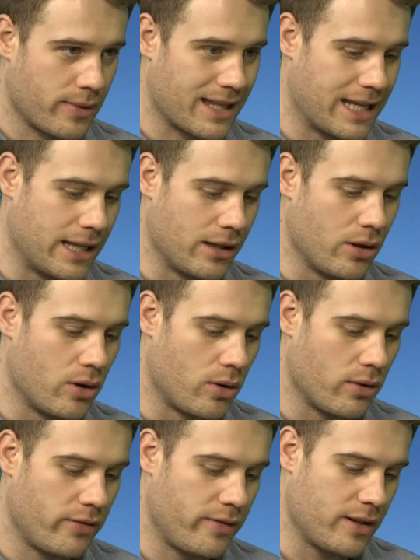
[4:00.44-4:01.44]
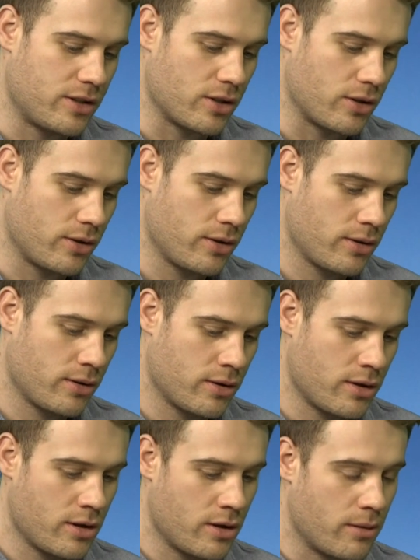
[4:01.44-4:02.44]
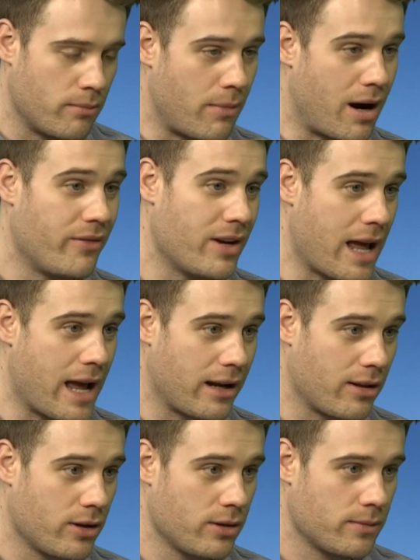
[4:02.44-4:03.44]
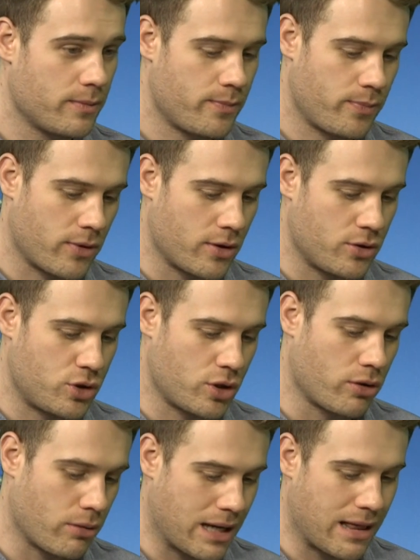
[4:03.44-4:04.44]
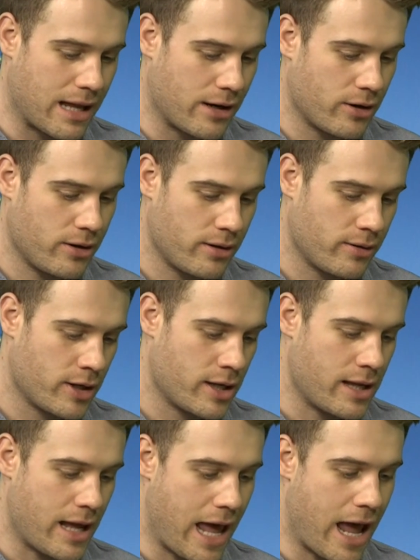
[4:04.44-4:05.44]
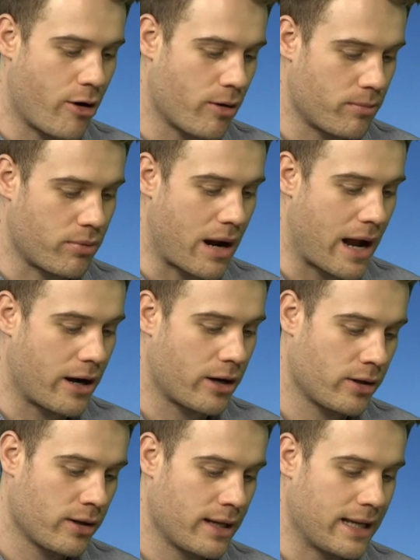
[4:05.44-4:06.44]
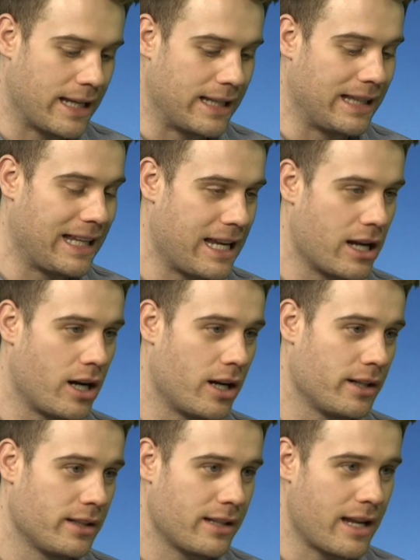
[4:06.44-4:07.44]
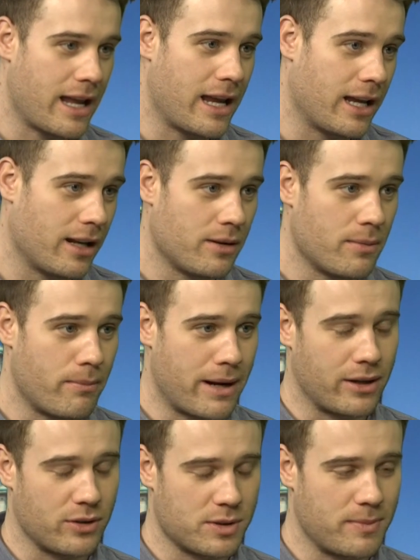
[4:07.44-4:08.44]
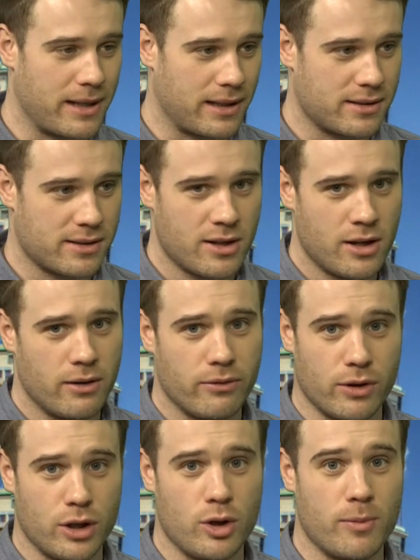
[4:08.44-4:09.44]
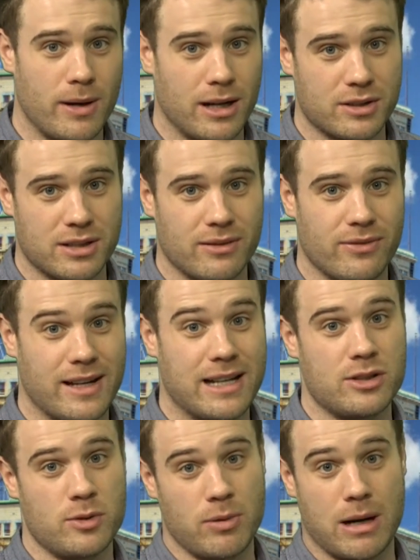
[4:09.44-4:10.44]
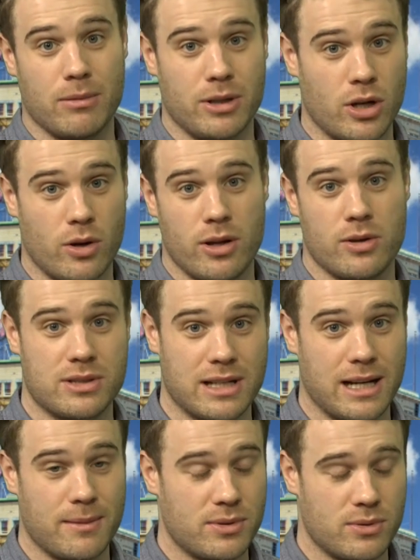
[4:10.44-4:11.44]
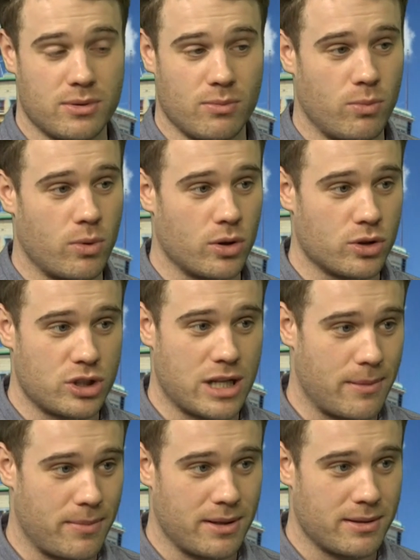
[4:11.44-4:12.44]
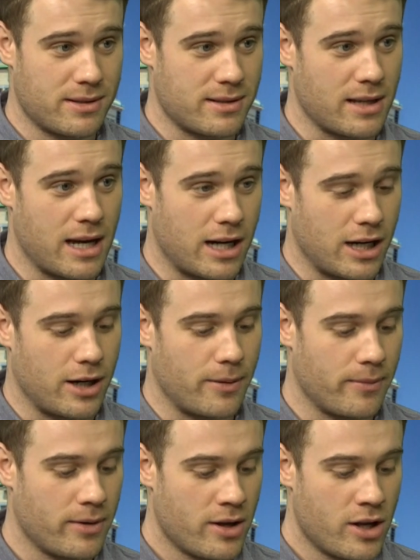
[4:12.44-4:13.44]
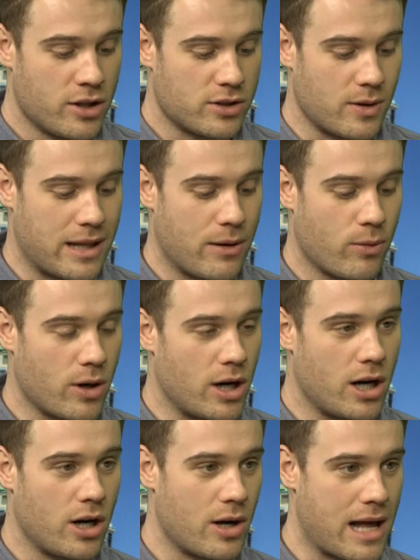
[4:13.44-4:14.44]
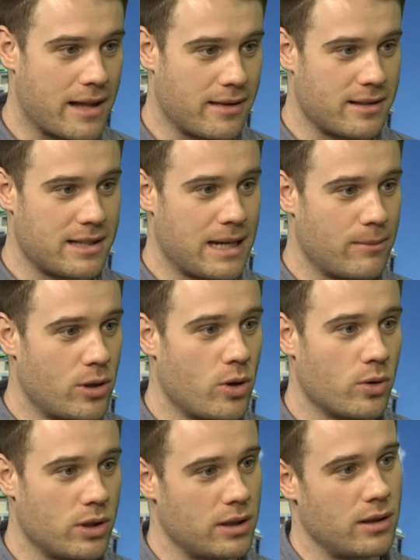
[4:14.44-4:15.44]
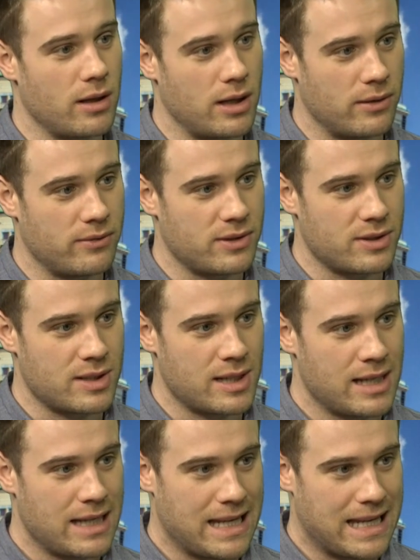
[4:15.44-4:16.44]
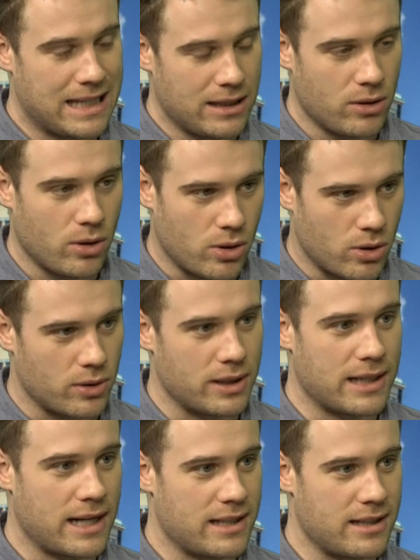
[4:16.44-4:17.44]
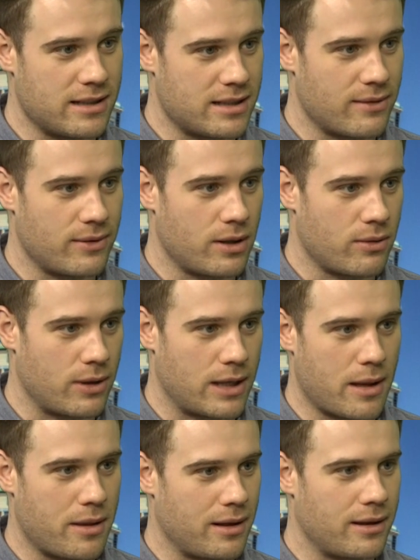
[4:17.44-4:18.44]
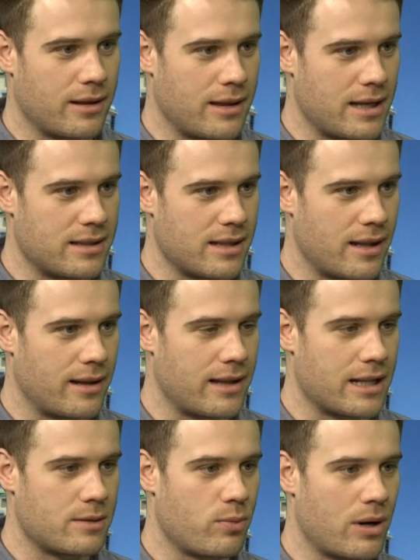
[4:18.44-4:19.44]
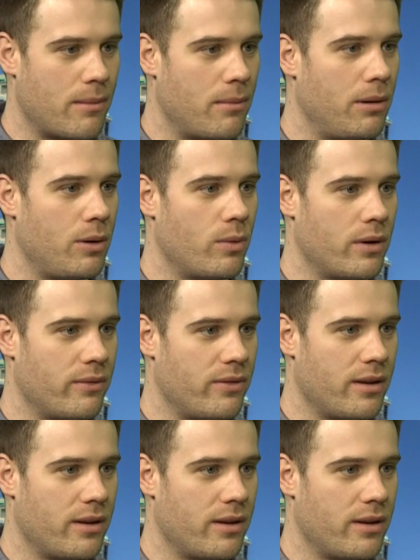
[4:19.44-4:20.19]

In Lowell featured Marvin Hagler, Sugar Ray Leonard, Aaron Pryor, and Leon and Michael Spinks. For any of you boxing fans, you probably know those names, world champions. So they were all at the same Golden Gloves in Lowell in 1973, and I think that they said that that's probably probably